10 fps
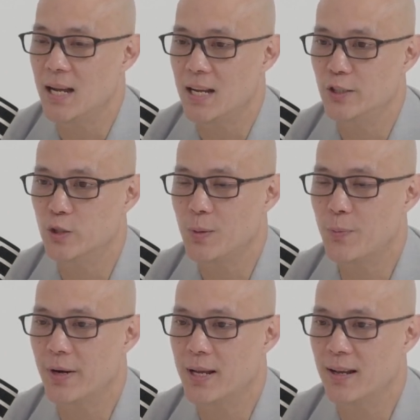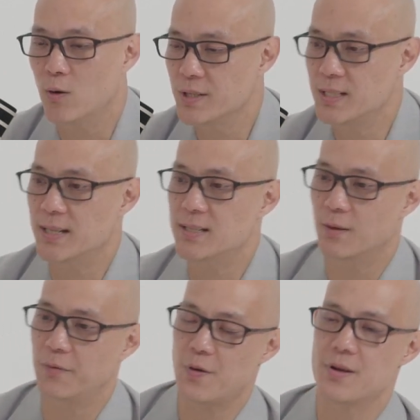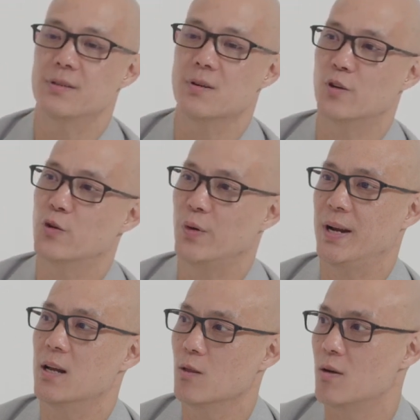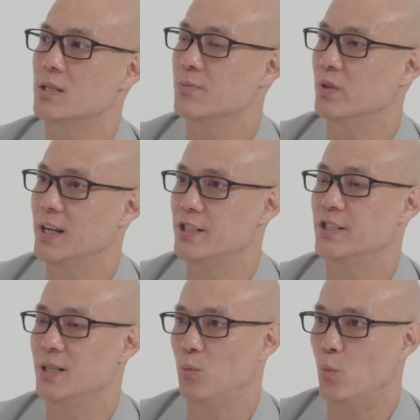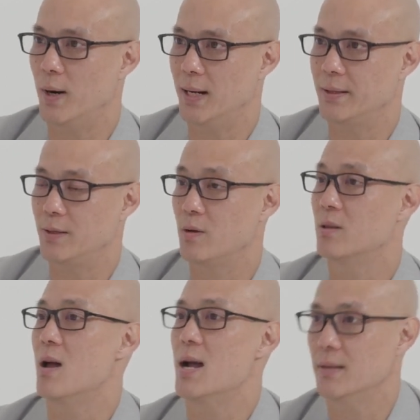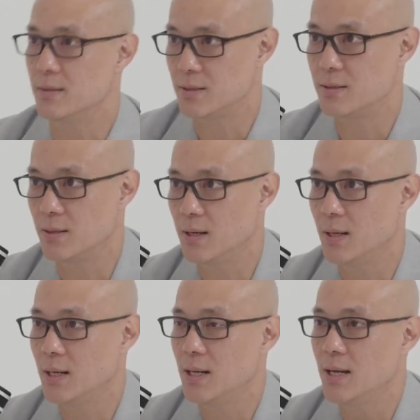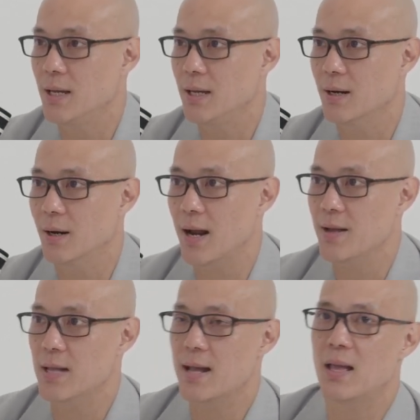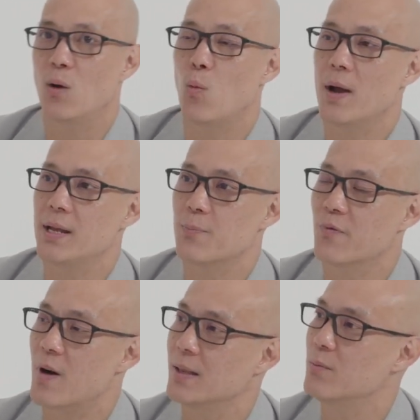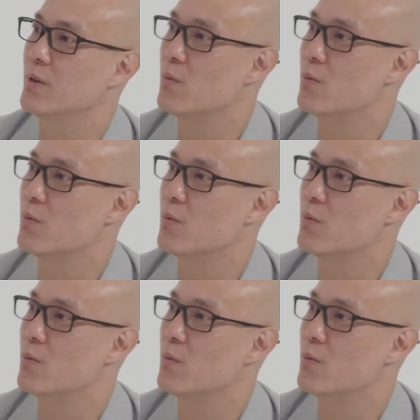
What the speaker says: should be predicated or centered or focused on creating a long-term relationship with your clients. You know, that way you can provide them with the